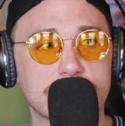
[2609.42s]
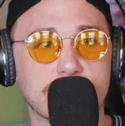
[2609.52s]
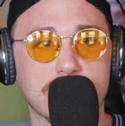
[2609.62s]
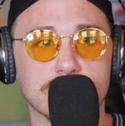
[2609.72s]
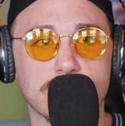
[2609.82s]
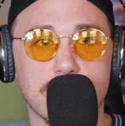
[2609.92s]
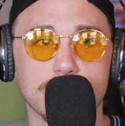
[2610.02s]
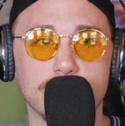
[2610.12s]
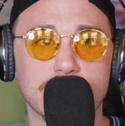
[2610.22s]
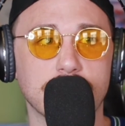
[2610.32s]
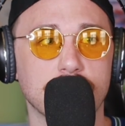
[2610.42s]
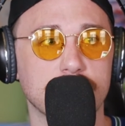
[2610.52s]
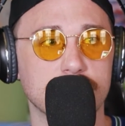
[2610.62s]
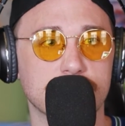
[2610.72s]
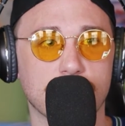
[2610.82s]
got timing.
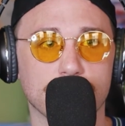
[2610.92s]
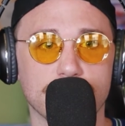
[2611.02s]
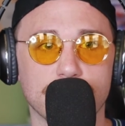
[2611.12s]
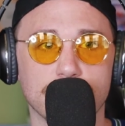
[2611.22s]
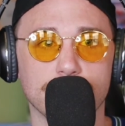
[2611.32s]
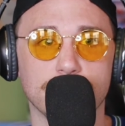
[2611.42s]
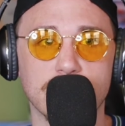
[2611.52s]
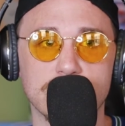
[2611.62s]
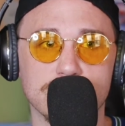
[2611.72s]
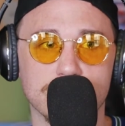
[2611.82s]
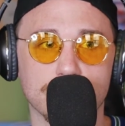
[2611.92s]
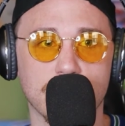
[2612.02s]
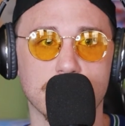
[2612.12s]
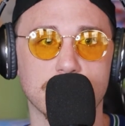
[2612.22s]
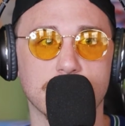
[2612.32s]
He's got rhythm. He's
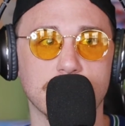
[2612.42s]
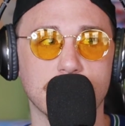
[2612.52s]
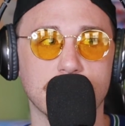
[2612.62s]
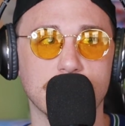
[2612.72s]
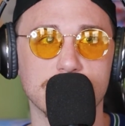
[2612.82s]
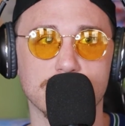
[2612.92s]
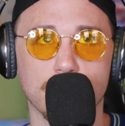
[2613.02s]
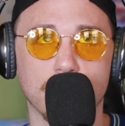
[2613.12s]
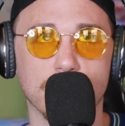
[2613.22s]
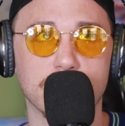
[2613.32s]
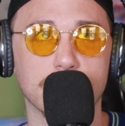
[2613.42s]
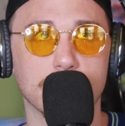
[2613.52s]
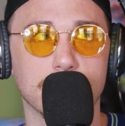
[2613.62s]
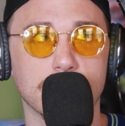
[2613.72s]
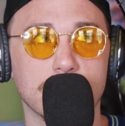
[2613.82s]
smart. He's a
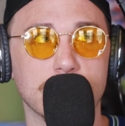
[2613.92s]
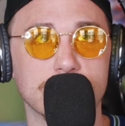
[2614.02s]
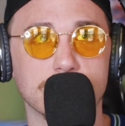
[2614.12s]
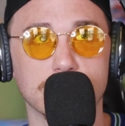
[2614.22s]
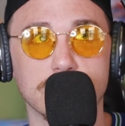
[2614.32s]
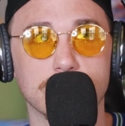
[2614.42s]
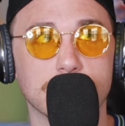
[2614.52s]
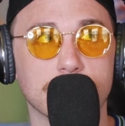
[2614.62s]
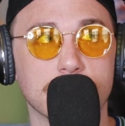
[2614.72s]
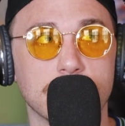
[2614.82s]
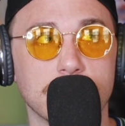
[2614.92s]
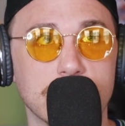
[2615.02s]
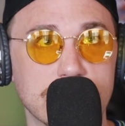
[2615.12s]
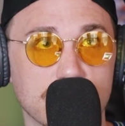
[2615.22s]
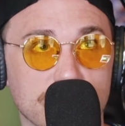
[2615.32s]
warrior. He's a leader.
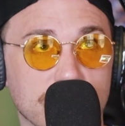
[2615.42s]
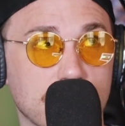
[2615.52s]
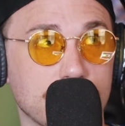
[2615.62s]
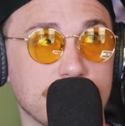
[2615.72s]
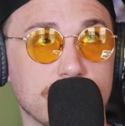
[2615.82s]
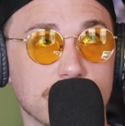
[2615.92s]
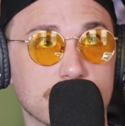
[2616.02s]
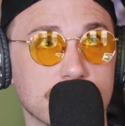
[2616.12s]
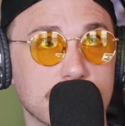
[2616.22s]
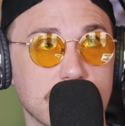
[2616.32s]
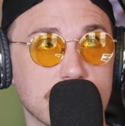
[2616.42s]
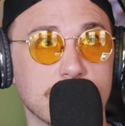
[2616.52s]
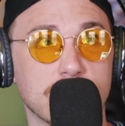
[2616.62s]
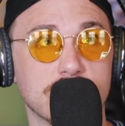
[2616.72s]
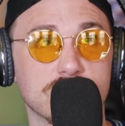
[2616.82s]
He's overcome adversity.
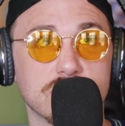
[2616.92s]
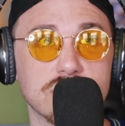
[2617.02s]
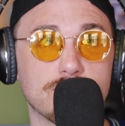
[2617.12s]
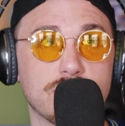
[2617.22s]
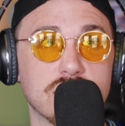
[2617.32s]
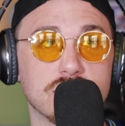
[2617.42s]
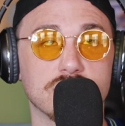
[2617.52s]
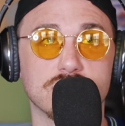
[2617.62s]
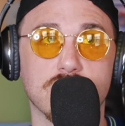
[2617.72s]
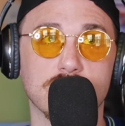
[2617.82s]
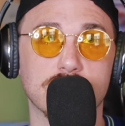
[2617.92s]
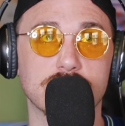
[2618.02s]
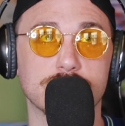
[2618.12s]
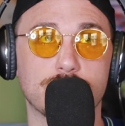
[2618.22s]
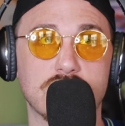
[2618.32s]
So he's been in the dark and
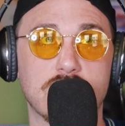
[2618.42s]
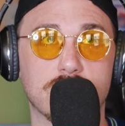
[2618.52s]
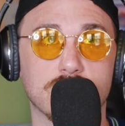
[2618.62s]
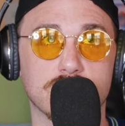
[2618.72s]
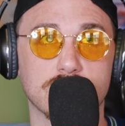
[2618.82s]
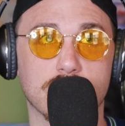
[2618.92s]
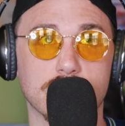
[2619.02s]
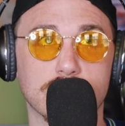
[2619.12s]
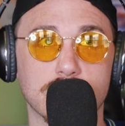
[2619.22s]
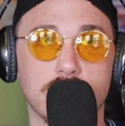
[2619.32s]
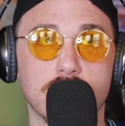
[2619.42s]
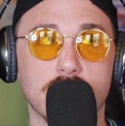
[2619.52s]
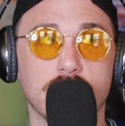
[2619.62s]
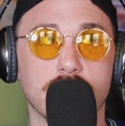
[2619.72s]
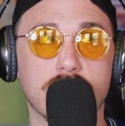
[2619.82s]
he's been out of the dark.
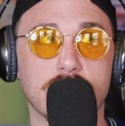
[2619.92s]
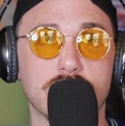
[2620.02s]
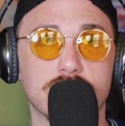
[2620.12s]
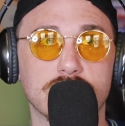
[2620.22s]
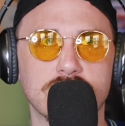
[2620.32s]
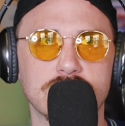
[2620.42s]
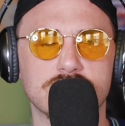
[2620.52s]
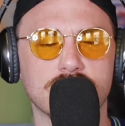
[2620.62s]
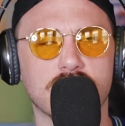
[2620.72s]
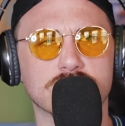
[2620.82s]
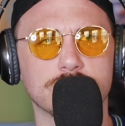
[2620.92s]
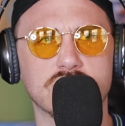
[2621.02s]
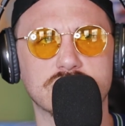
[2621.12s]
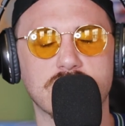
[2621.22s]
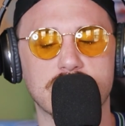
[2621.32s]
And he talked
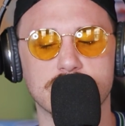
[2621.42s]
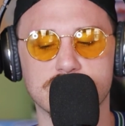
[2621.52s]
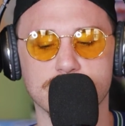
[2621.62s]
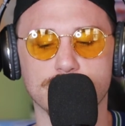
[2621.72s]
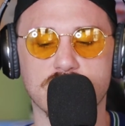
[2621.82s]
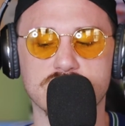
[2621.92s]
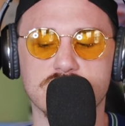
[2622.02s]
about that in some press